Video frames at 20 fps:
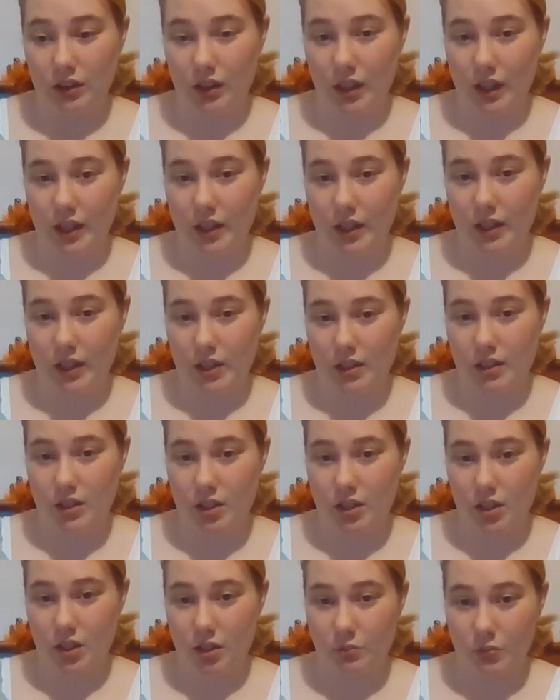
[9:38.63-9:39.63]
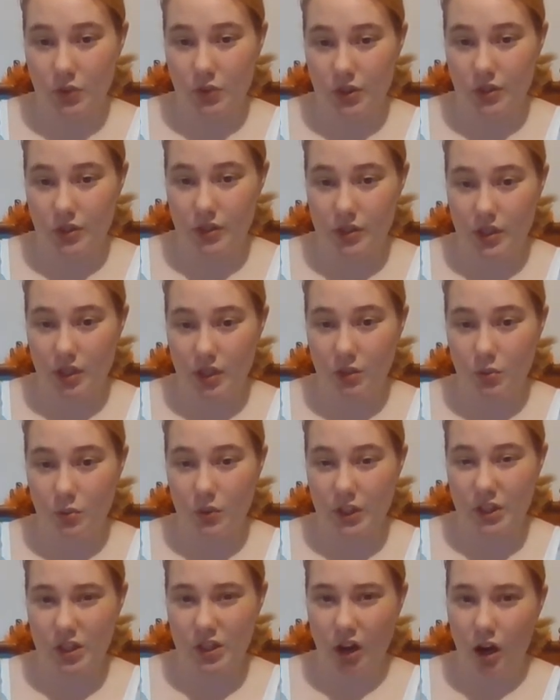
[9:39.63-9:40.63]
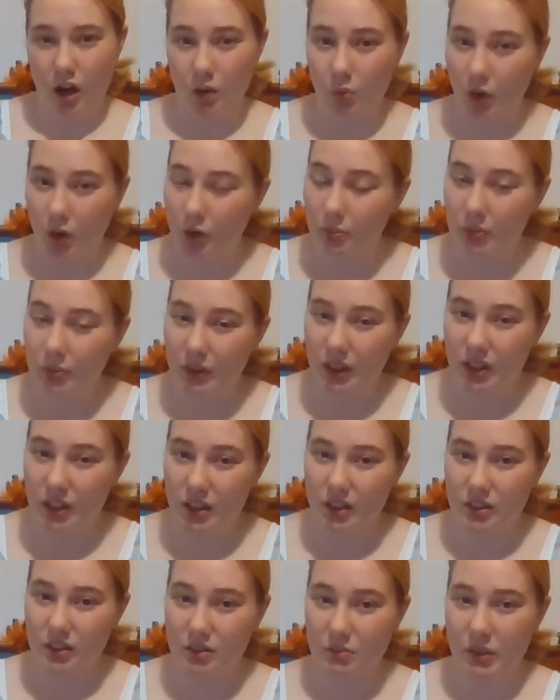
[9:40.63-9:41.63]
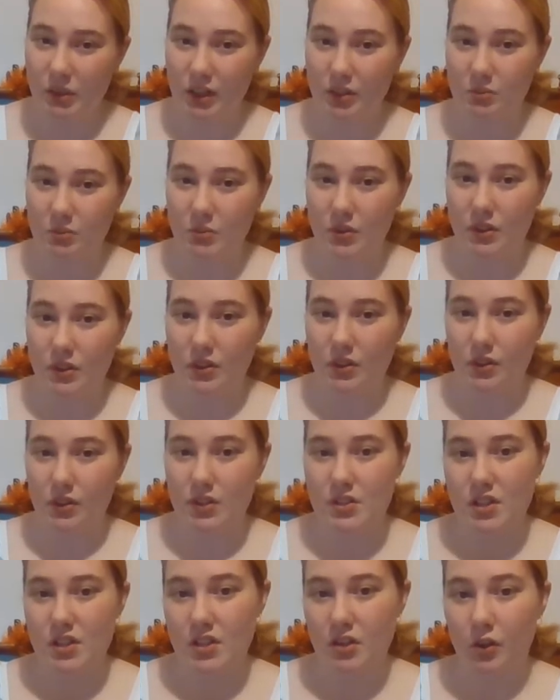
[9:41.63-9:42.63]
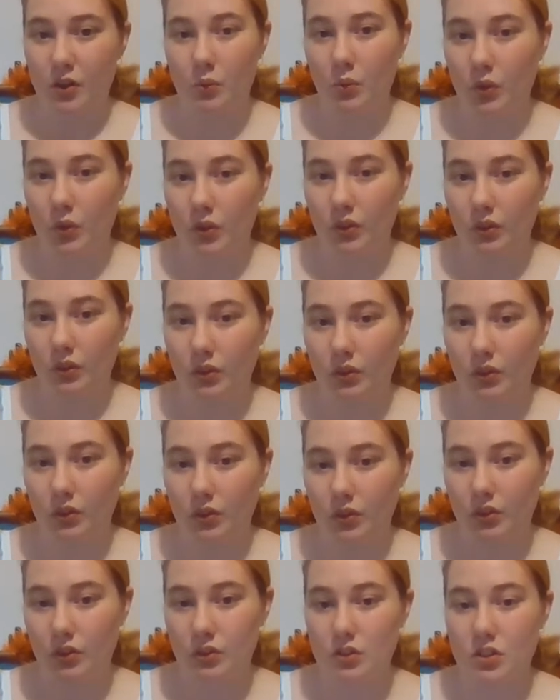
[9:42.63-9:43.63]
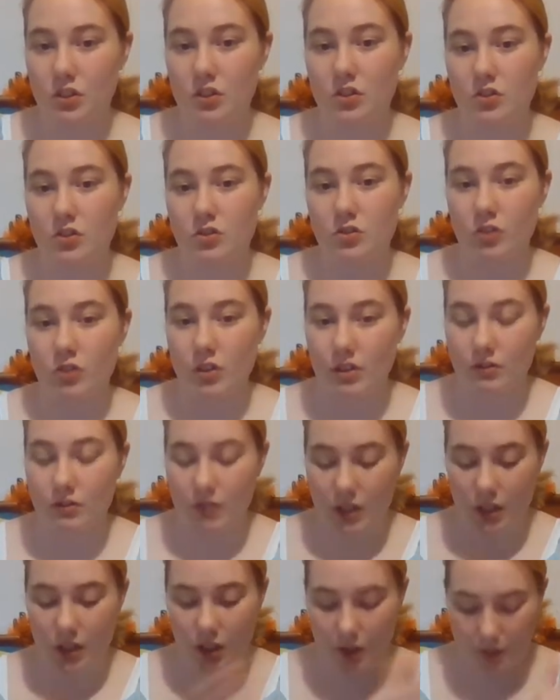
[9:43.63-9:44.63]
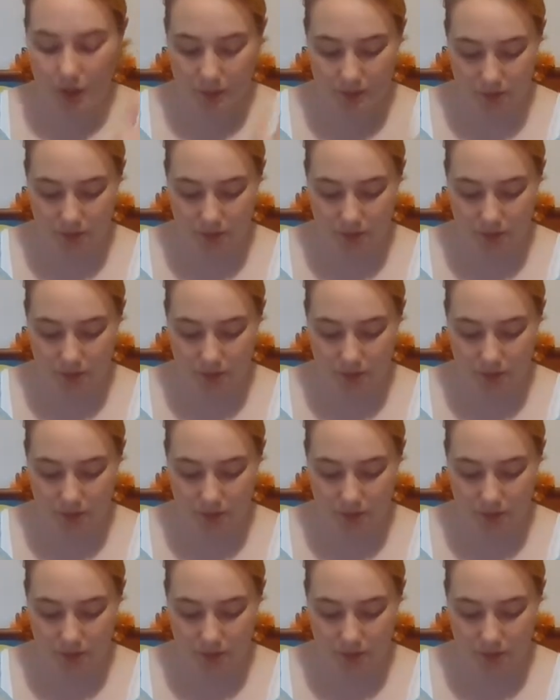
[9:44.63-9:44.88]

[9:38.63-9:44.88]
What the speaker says: a computer, which I won't plug it into my computer because I don't want to destroy the video.